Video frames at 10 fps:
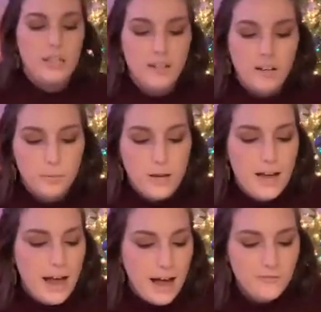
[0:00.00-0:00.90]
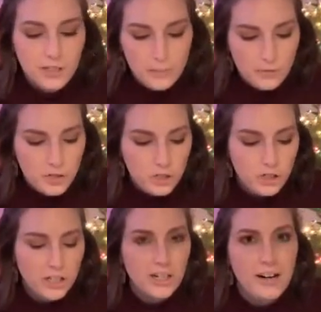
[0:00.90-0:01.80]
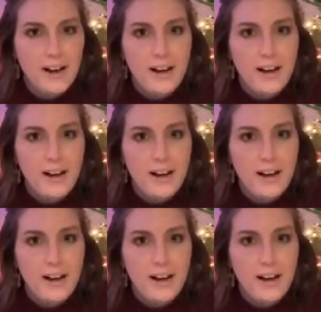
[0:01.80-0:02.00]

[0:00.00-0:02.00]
up half a cup of sugar,